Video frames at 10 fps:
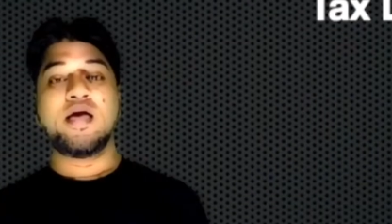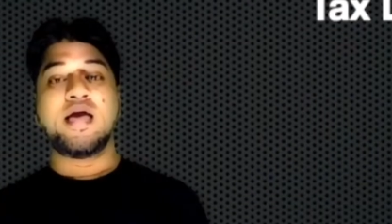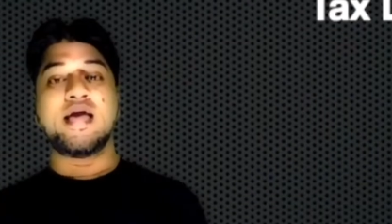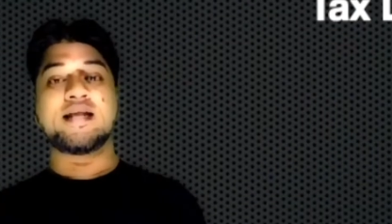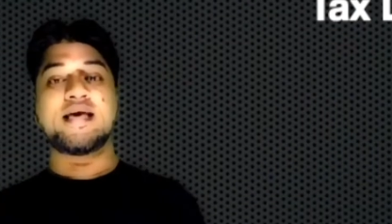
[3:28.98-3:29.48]

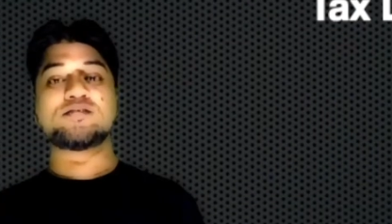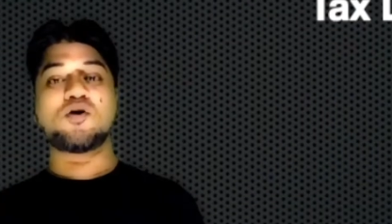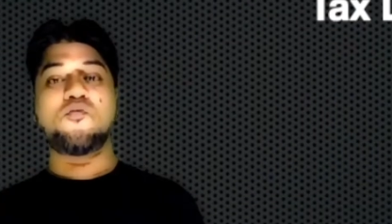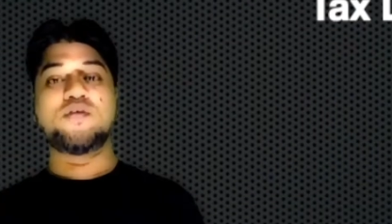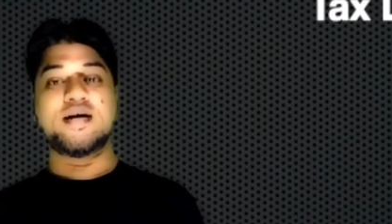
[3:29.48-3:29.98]
In case
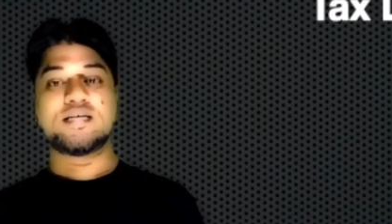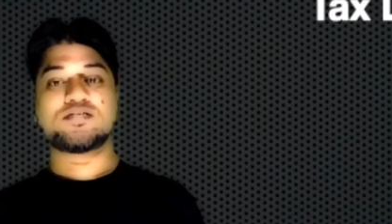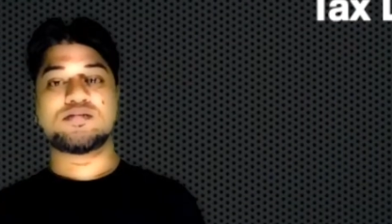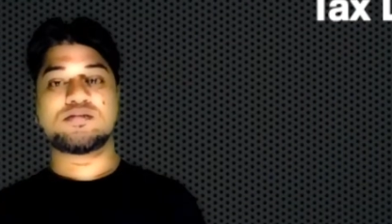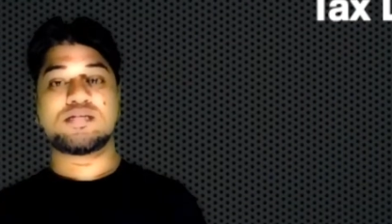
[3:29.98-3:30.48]
of
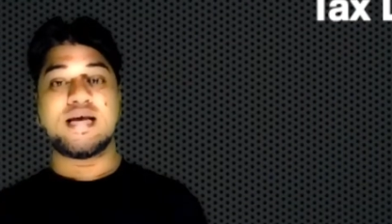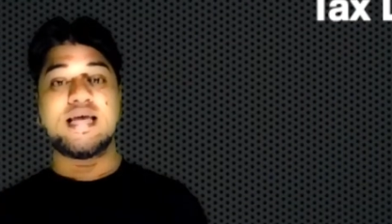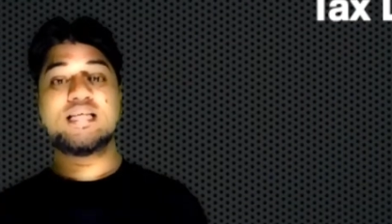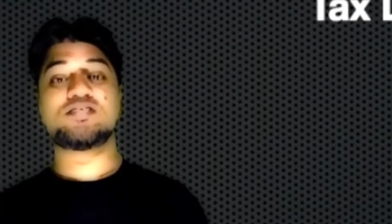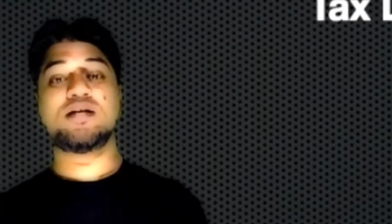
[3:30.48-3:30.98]
deductions,
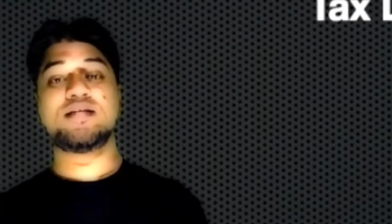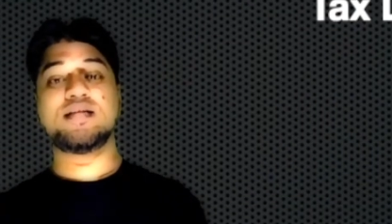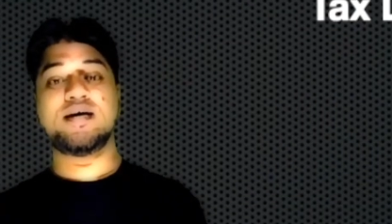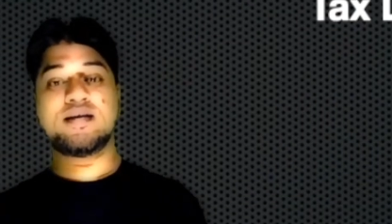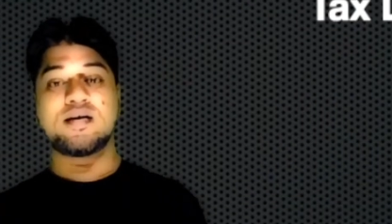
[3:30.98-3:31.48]
initially
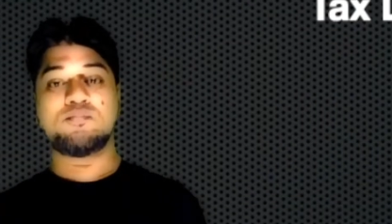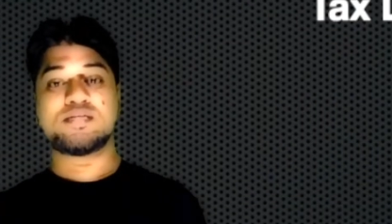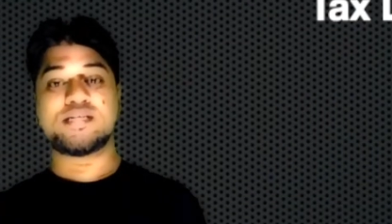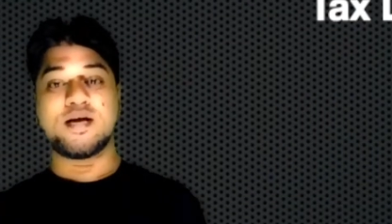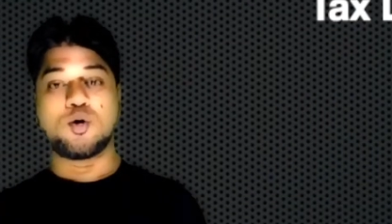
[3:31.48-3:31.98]
the income
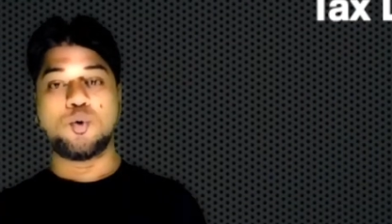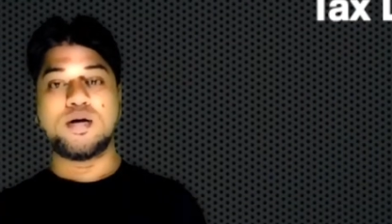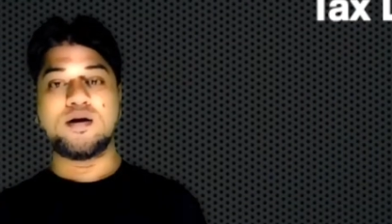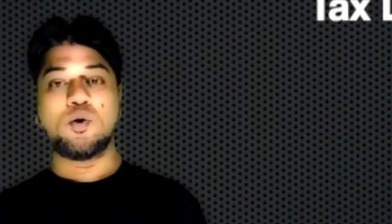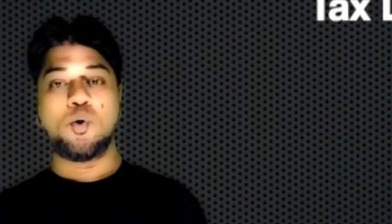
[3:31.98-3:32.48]
is
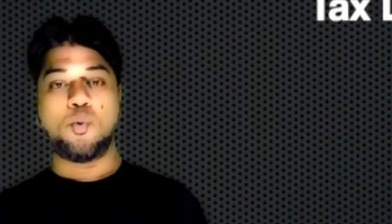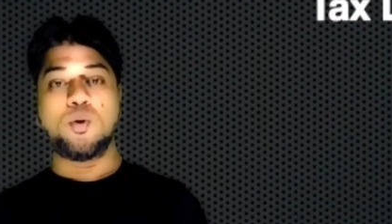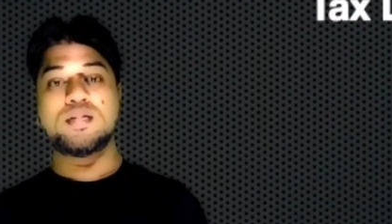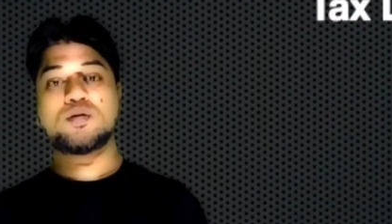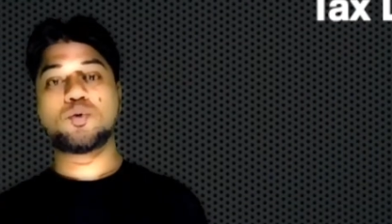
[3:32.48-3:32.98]
included
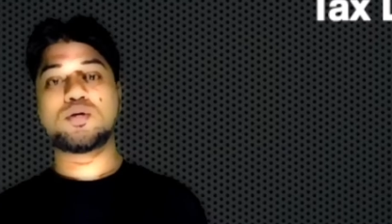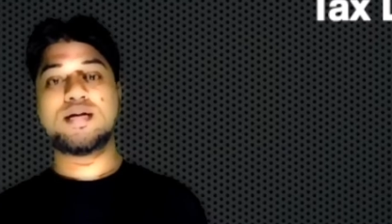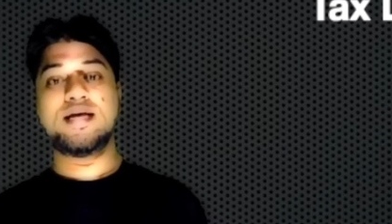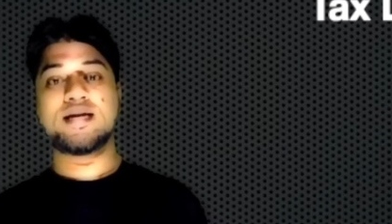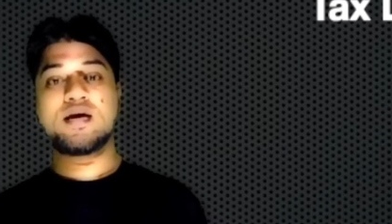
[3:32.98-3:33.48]
when the
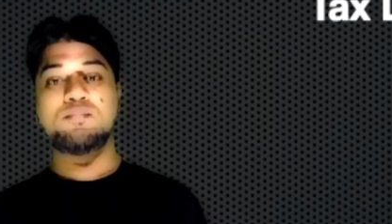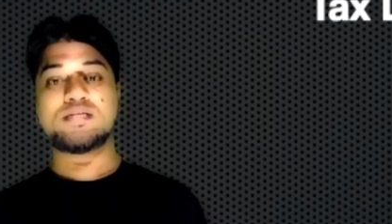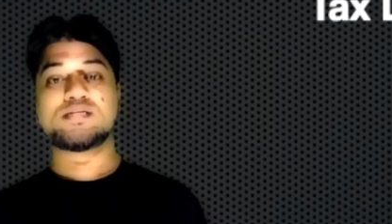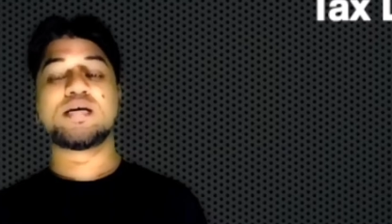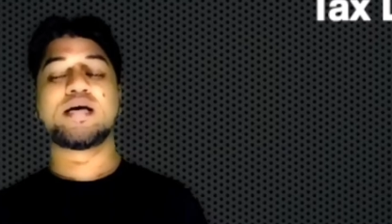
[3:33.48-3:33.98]
total income
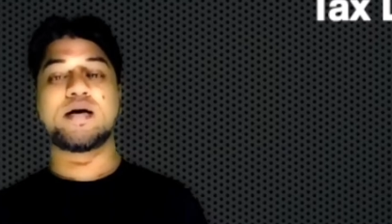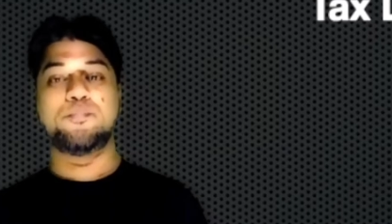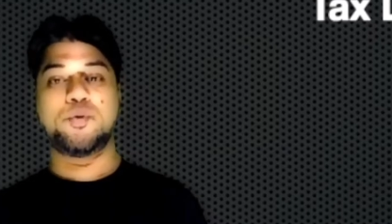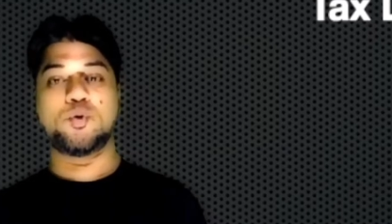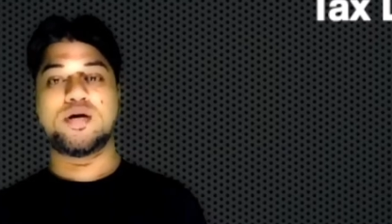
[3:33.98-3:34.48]
is
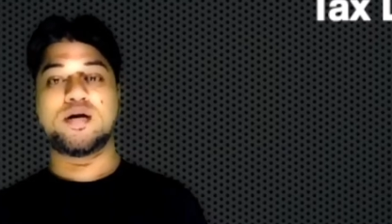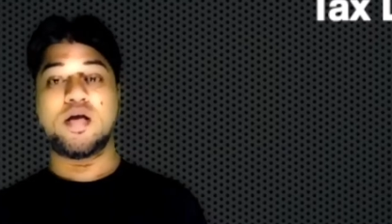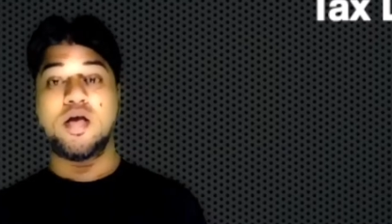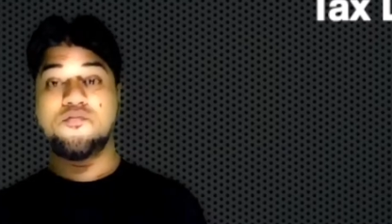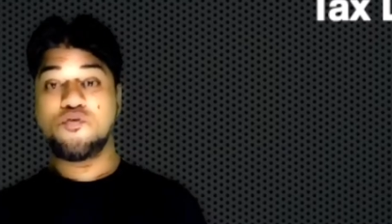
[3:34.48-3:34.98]

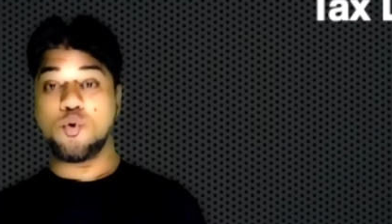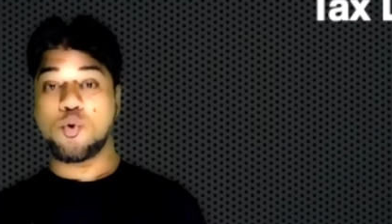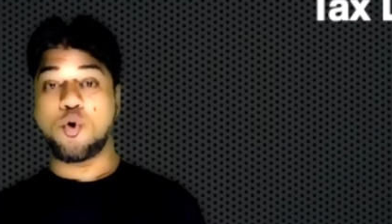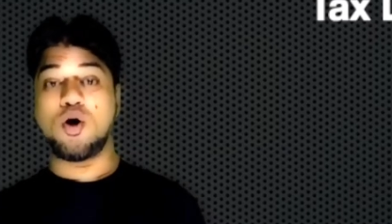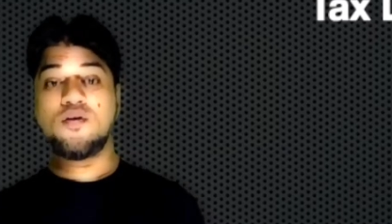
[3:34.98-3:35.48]
computed. If you
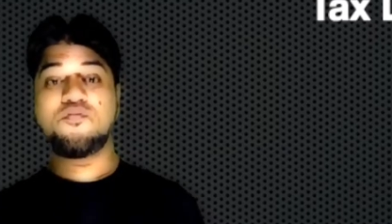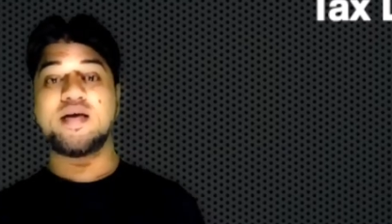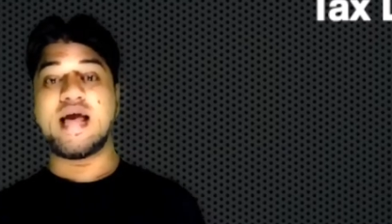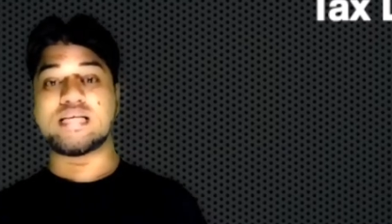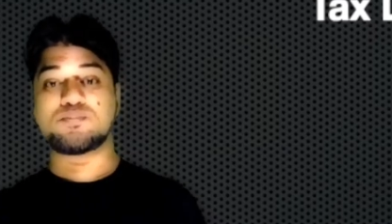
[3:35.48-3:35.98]

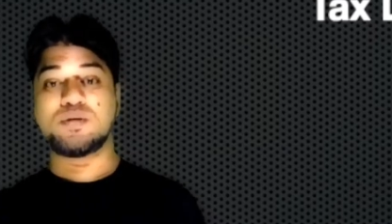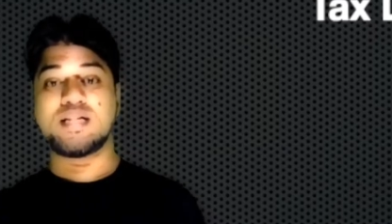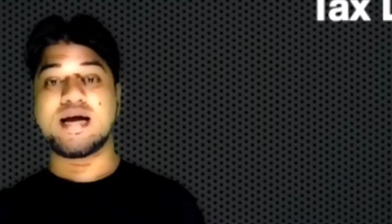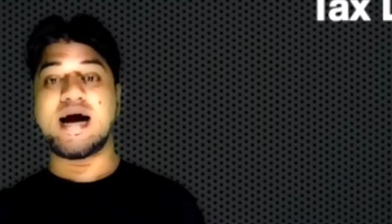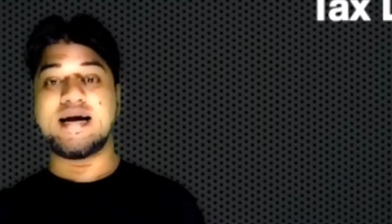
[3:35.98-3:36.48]
qualify as per
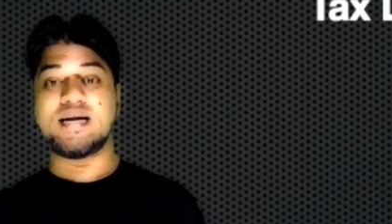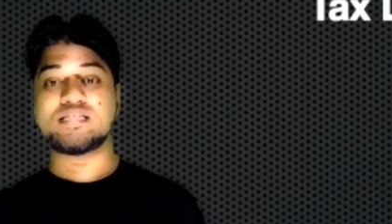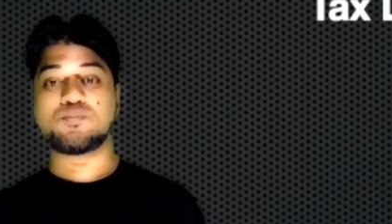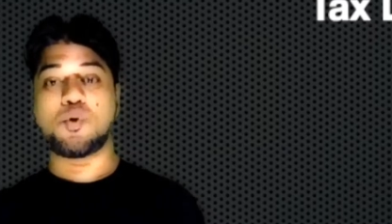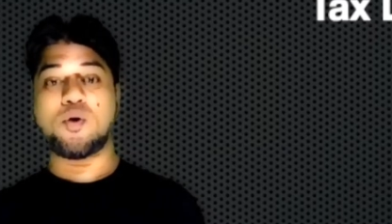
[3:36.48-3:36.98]
the
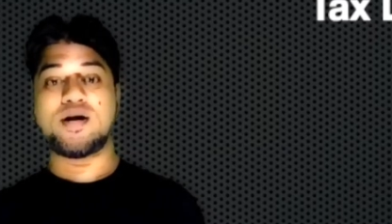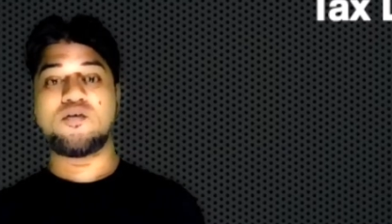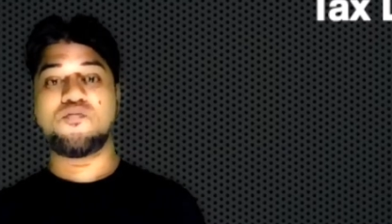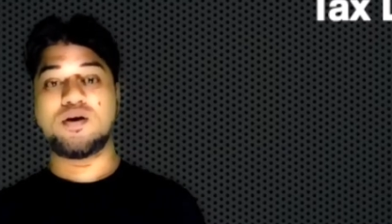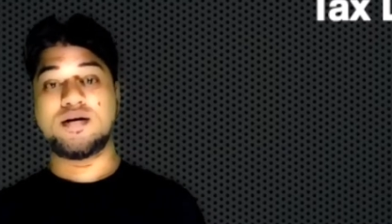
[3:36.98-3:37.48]
guidelines
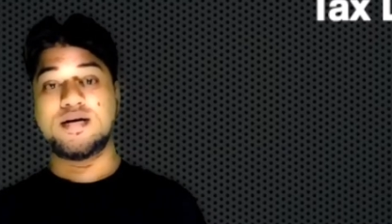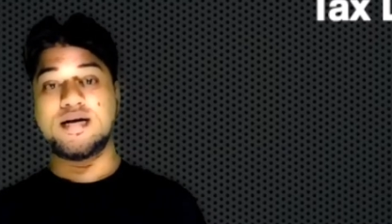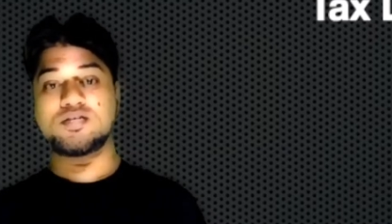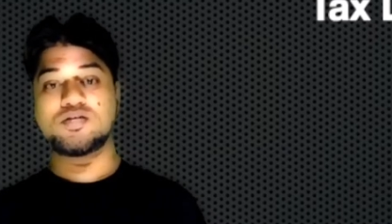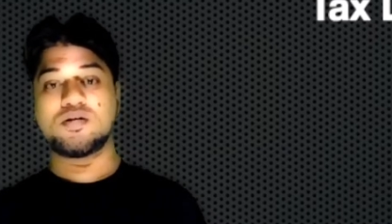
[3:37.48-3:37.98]
provided for a
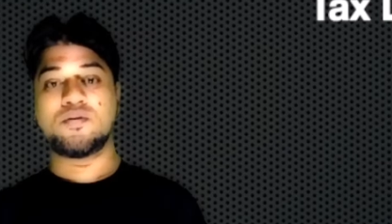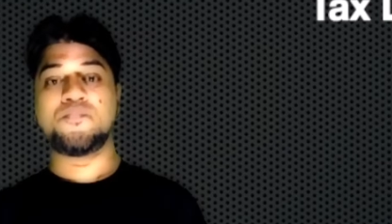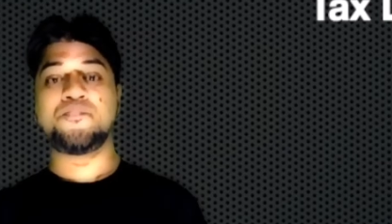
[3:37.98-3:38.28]
deduction,